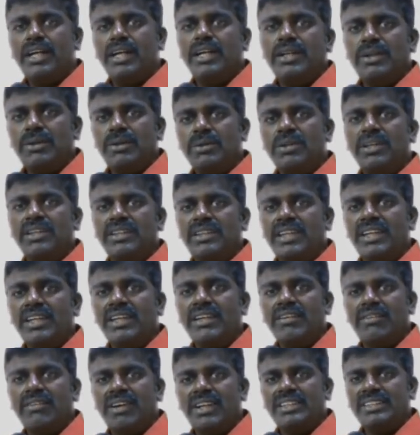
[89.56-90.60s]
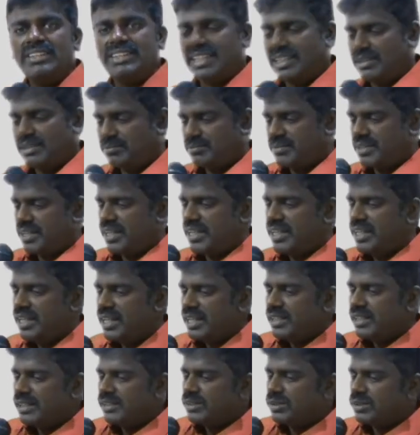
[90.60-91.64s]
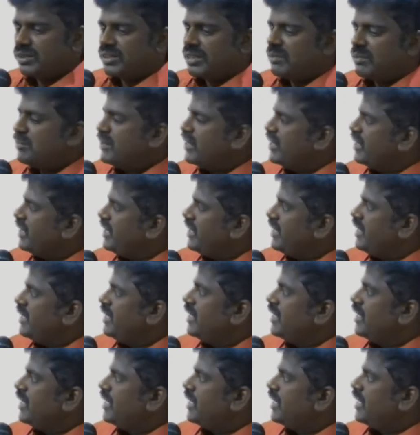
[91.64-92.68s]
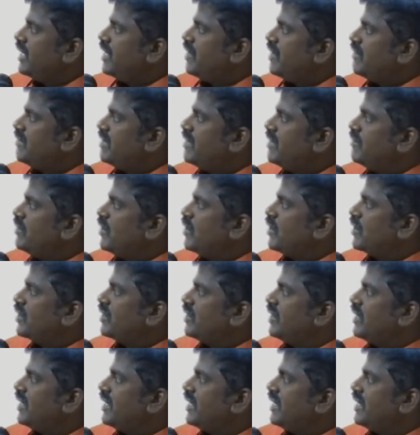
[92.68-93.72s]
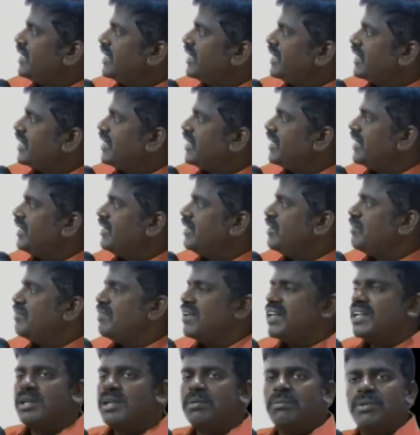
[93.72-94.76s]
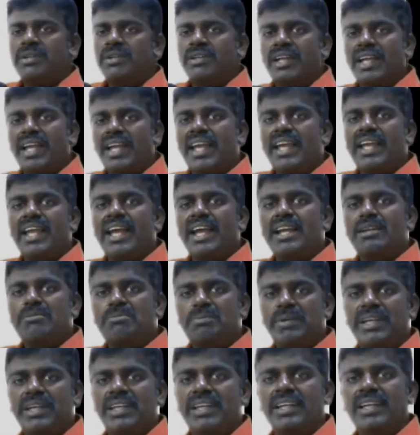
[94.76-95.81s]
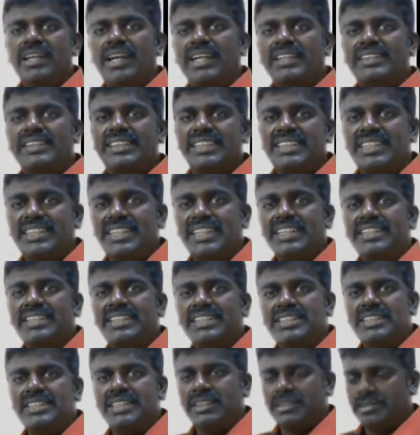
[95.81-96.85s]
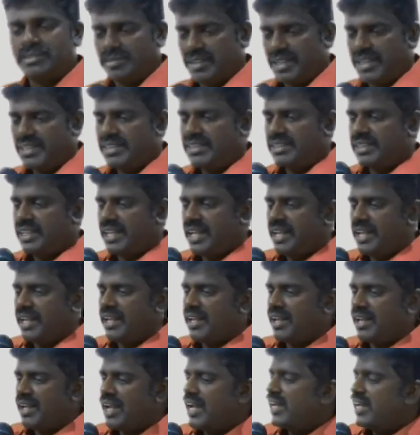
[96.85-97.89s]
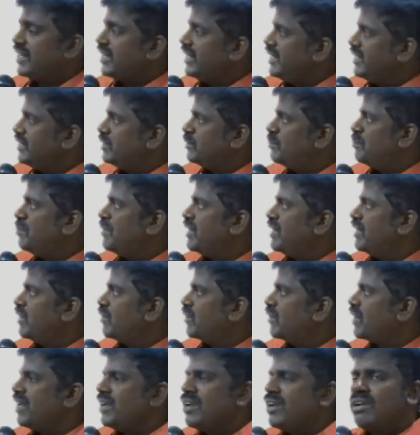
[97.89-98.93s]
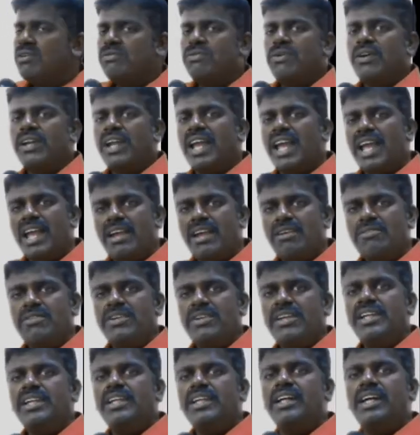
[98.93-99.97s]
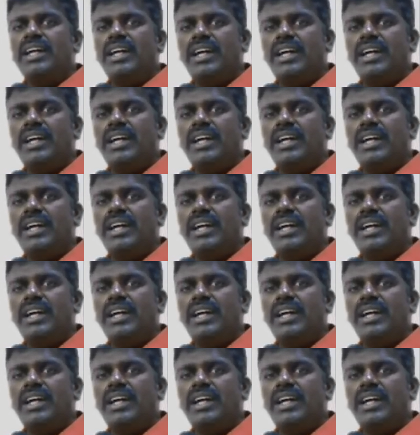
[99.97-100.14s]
during the runtime, right? So similarly, when you are declaring the variable a and b as an integer, int a and int b, okay, for every